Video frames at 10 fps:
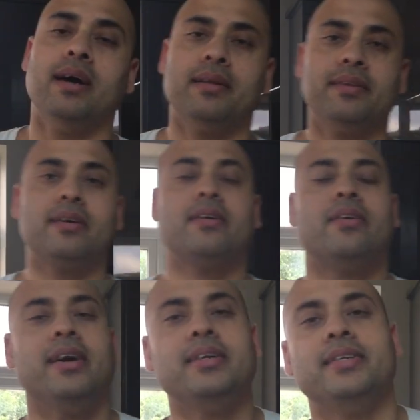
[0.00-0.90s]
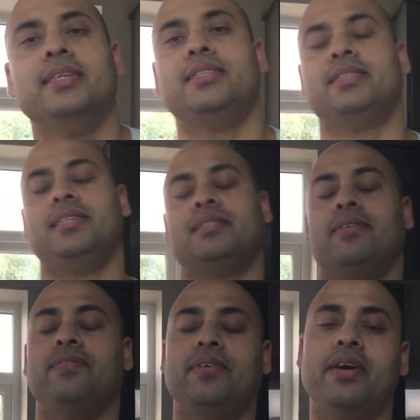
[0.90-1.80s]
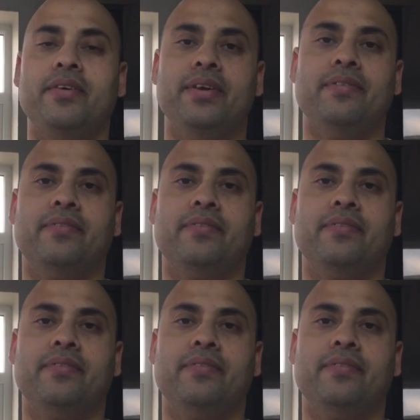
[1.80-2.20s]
And the karahi dish is a very,